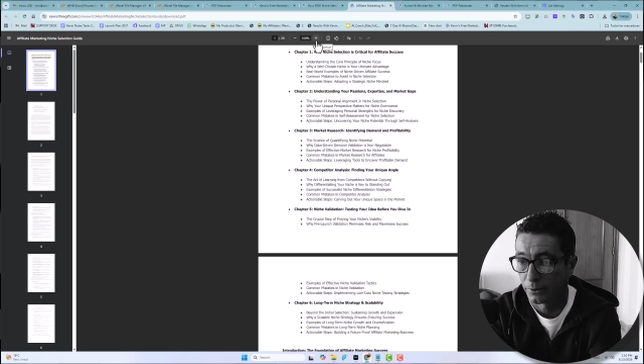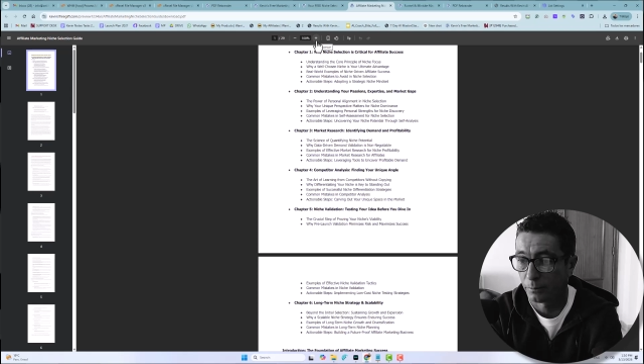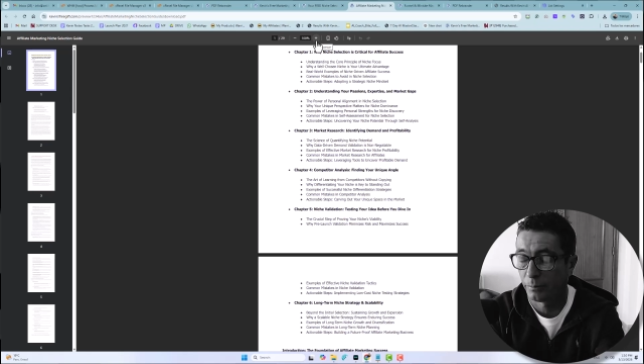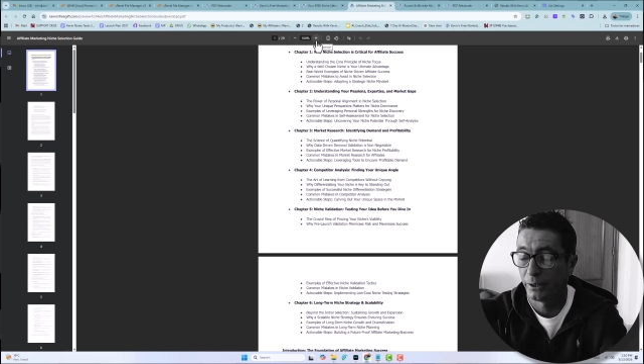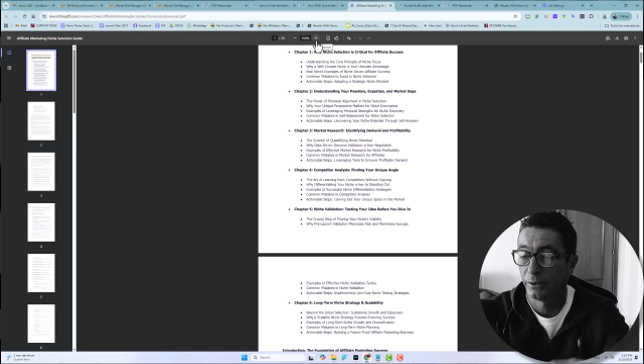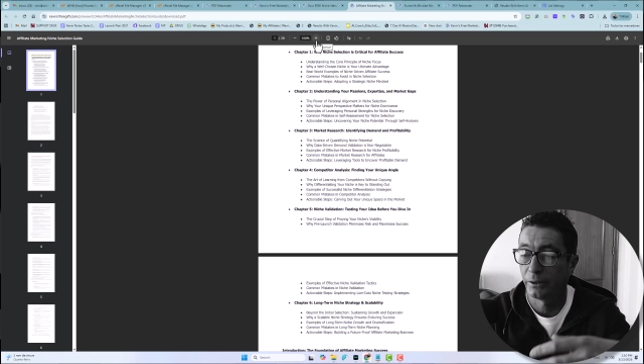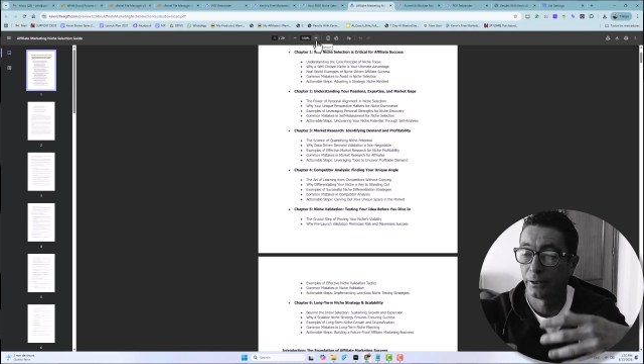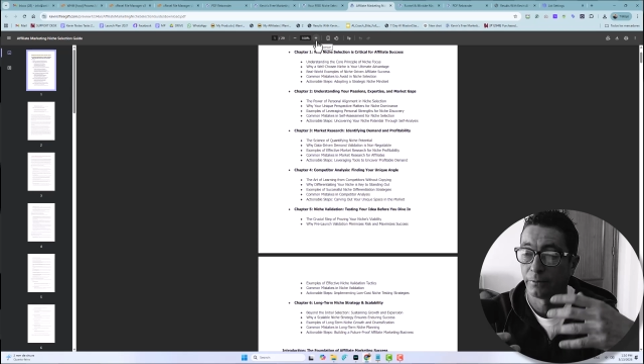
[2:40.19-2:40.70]
the
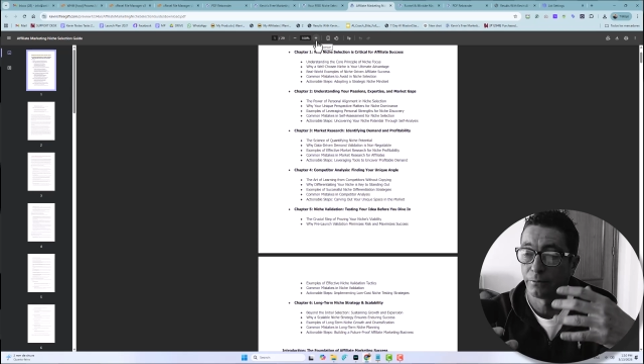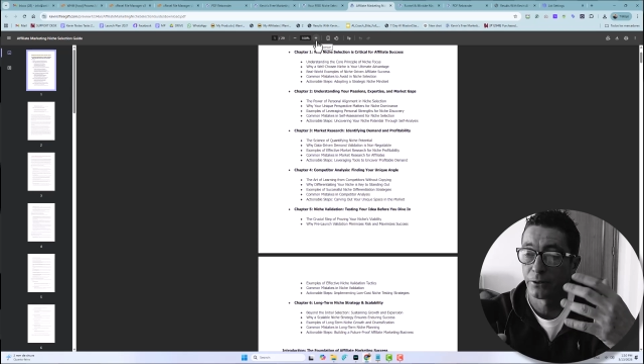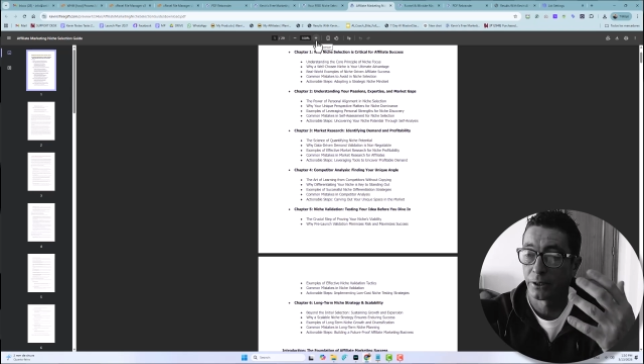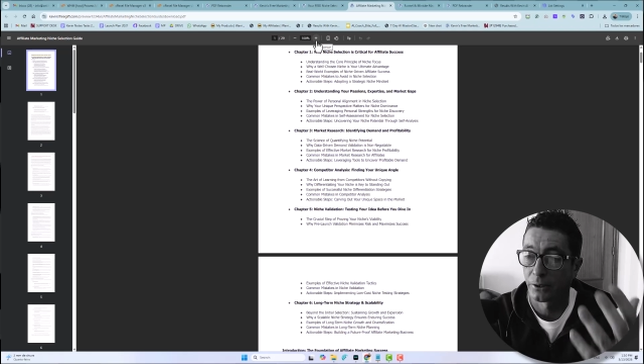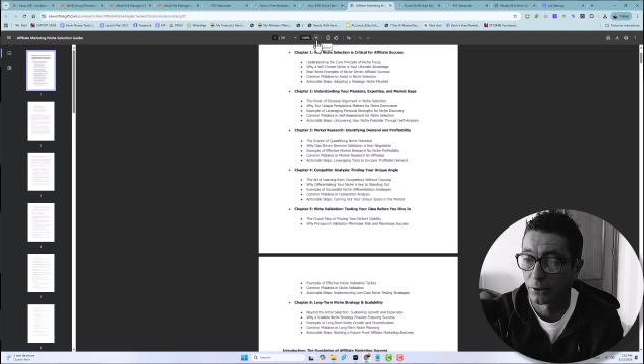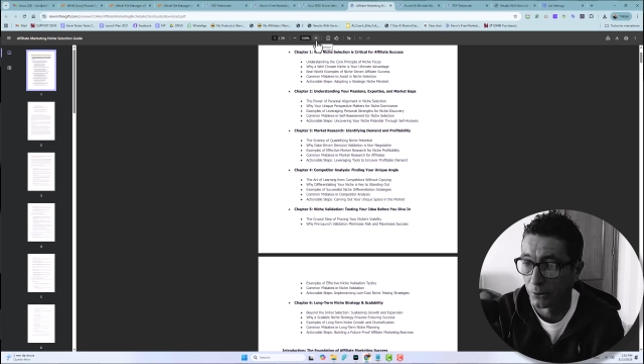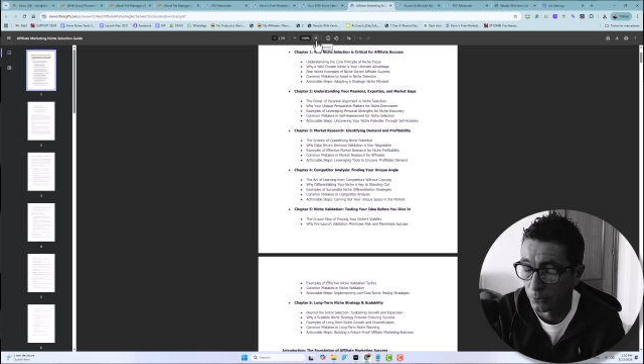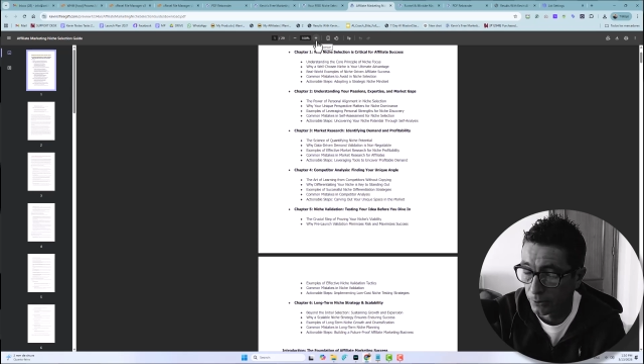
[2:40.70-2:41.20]
PDFs in
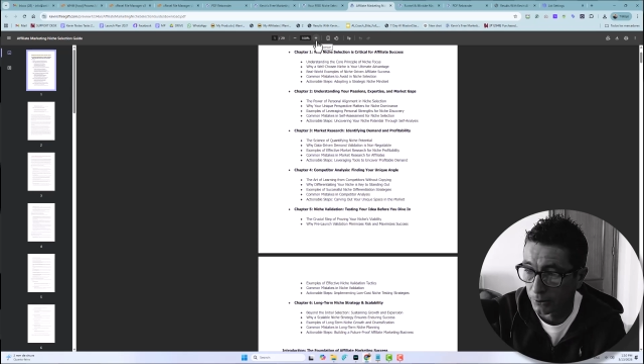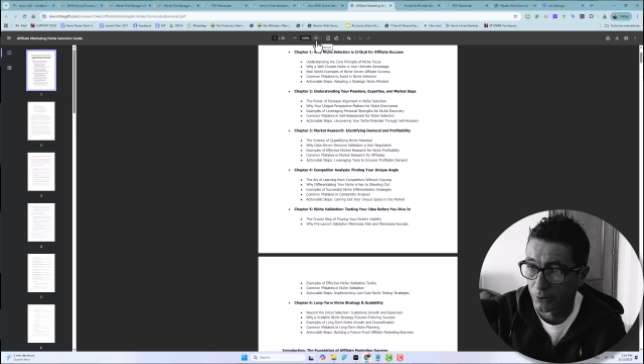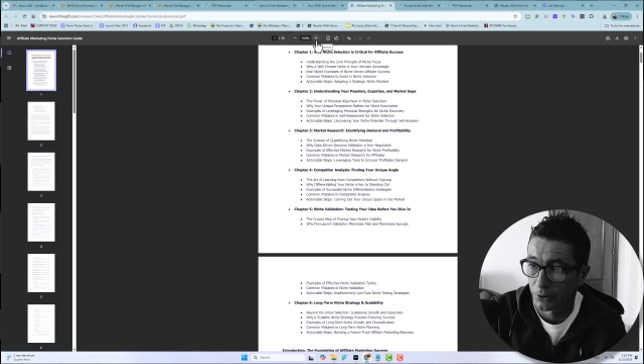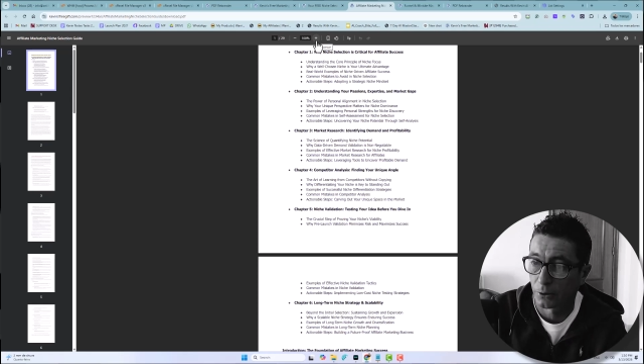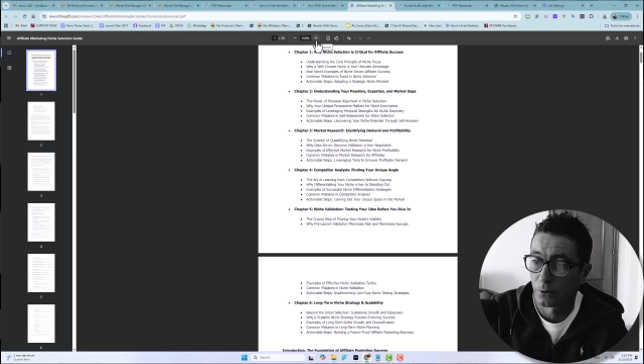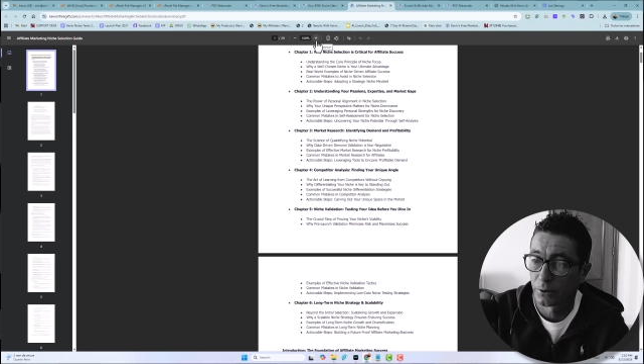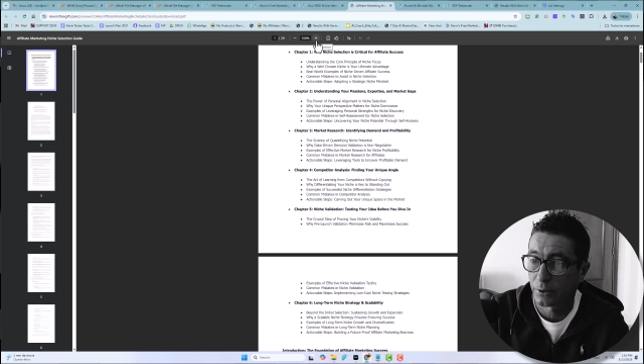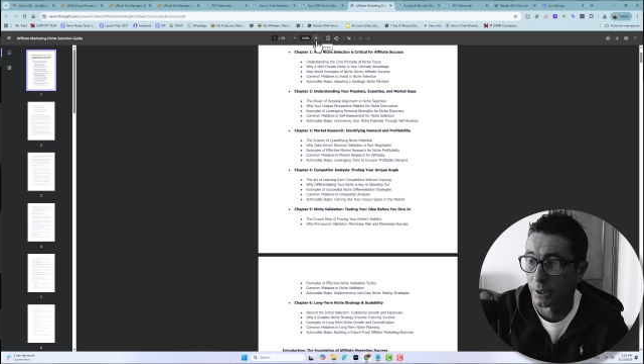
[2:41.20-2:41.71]
the Google
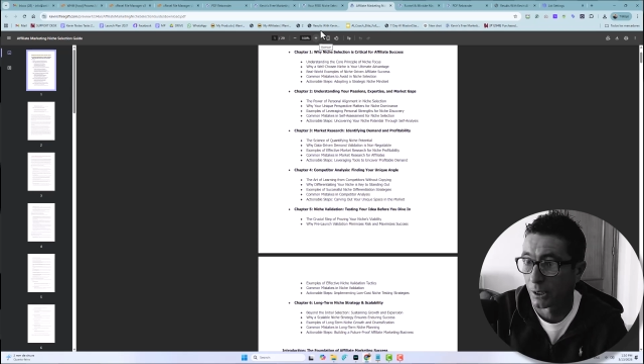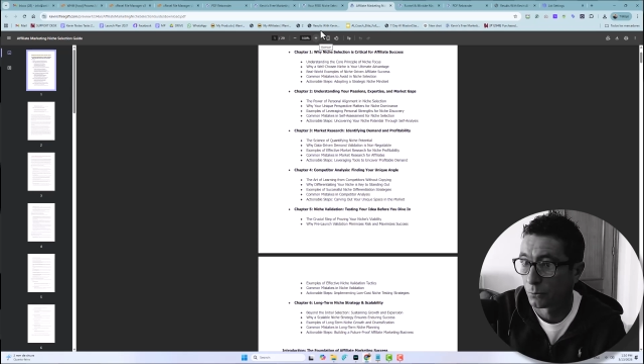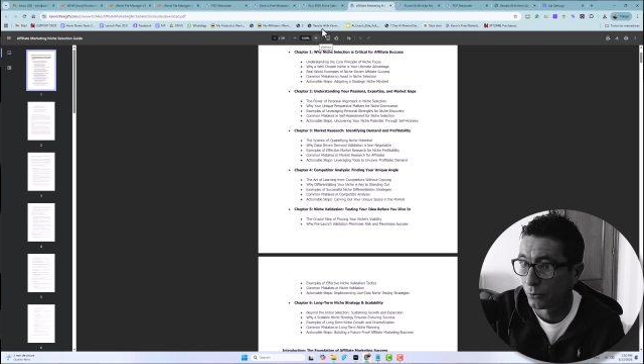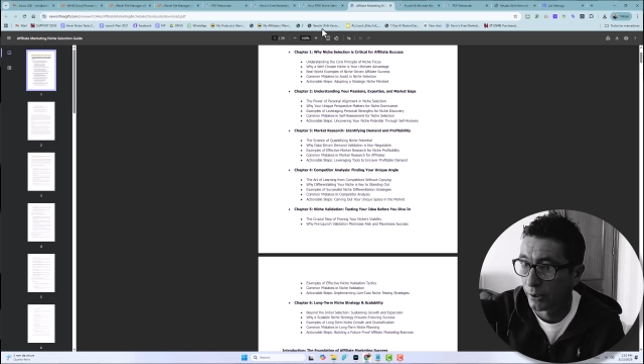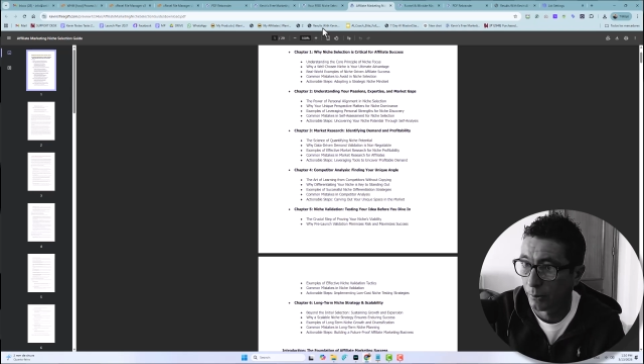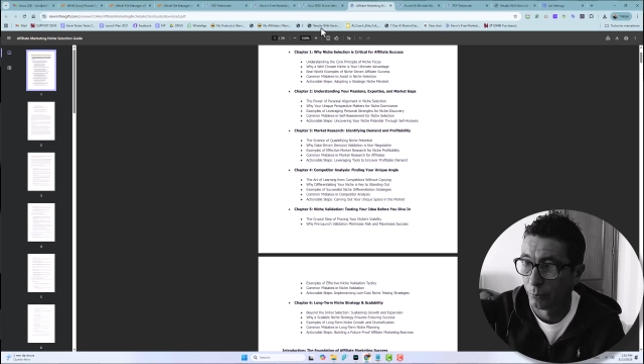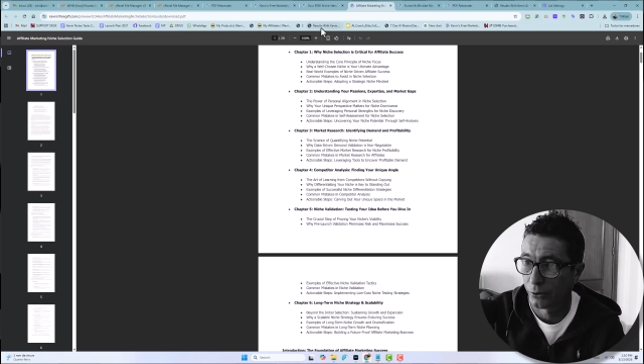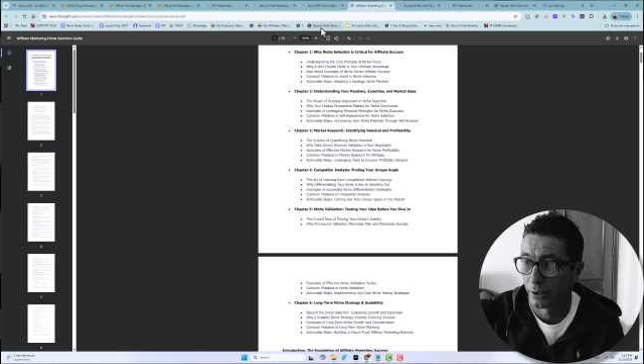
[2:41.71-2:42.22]
Docs and
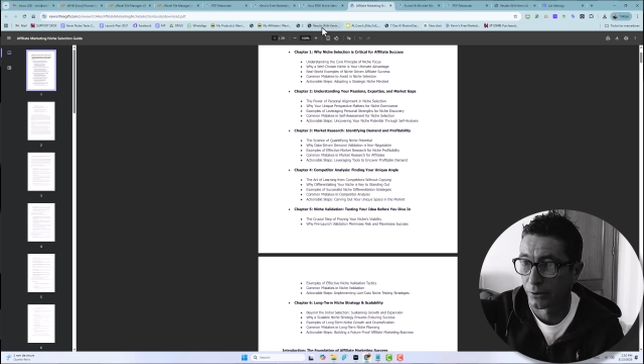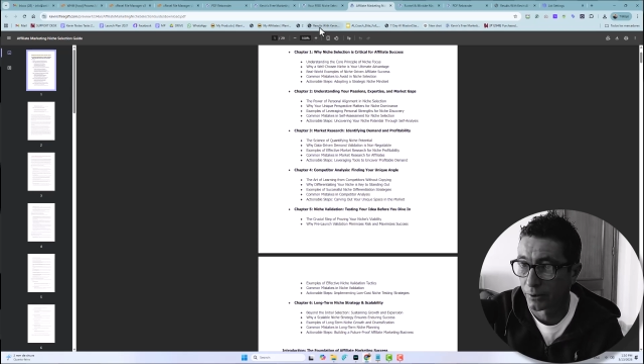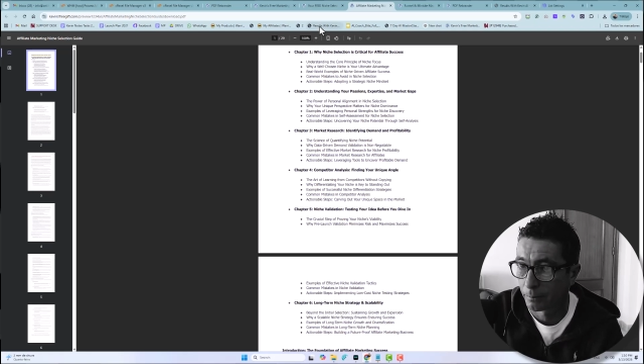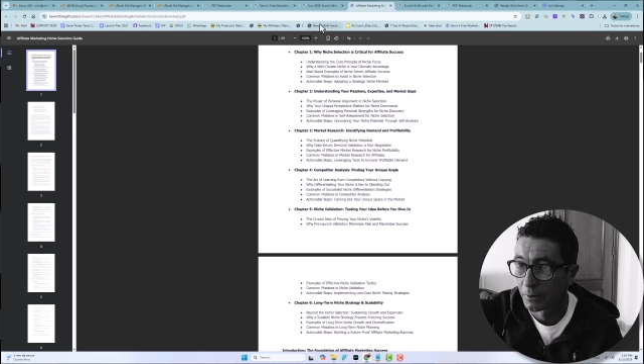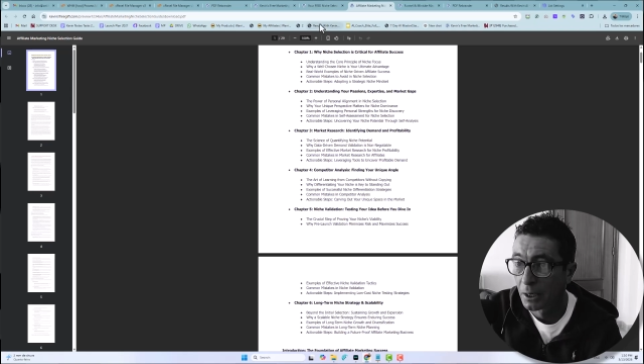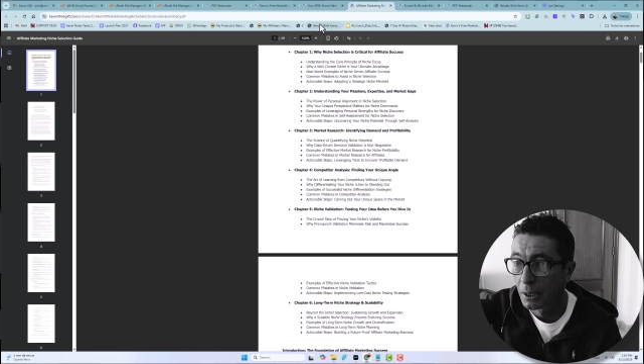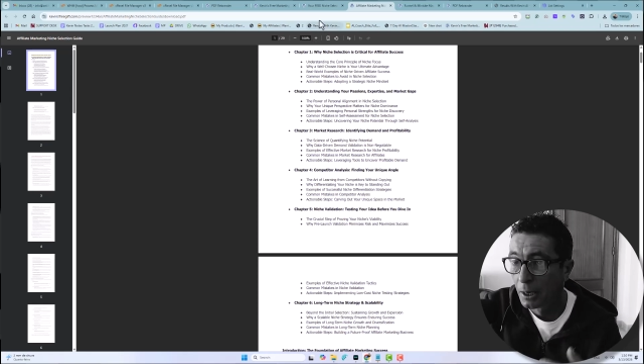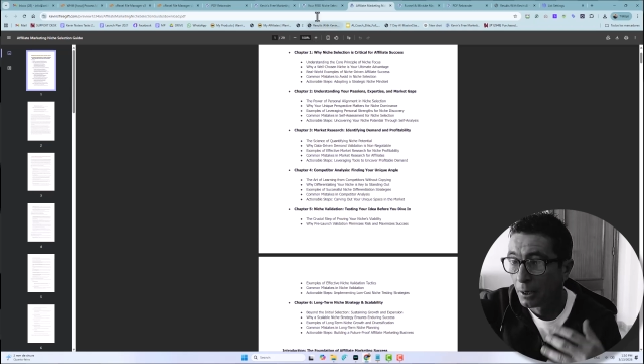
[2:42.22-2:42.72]
rebrand them,